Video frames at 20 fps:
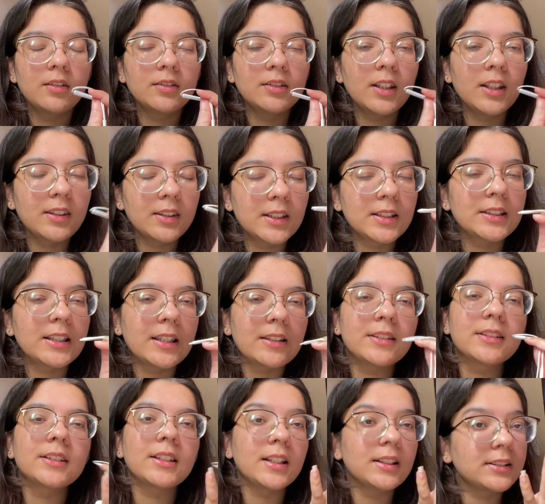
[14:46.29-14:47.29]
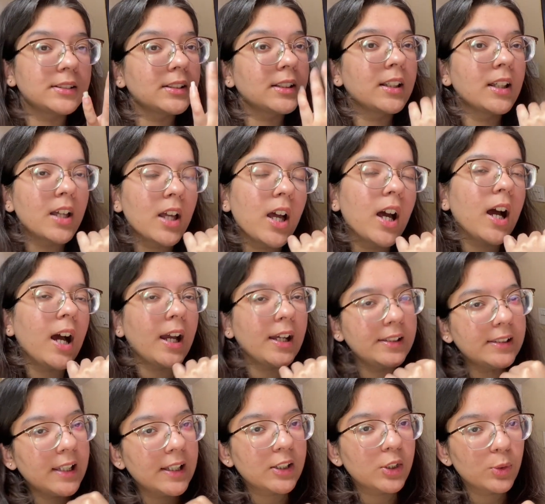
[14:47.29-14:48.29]
in the sense that I
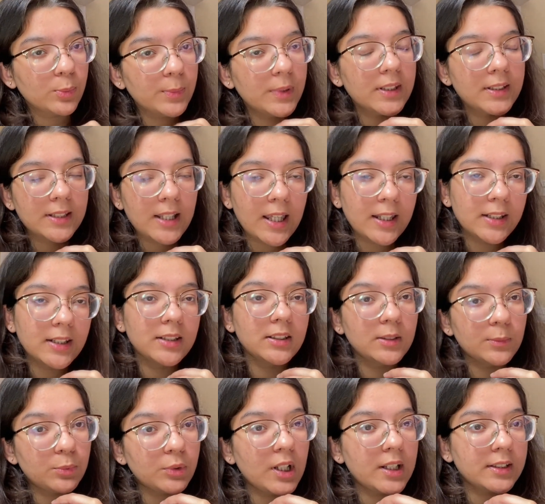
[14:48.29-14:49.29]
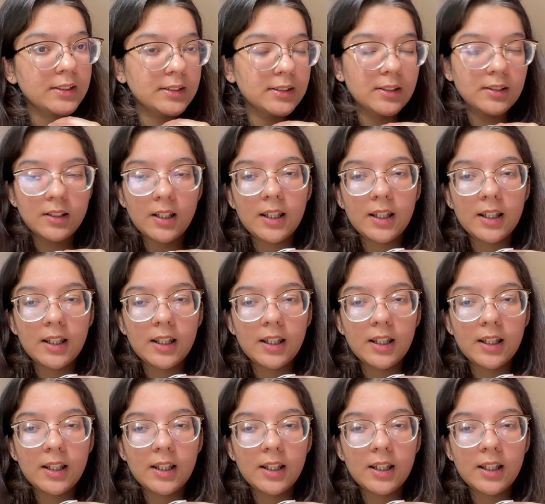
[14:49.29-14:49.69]
like to be sad and depressed.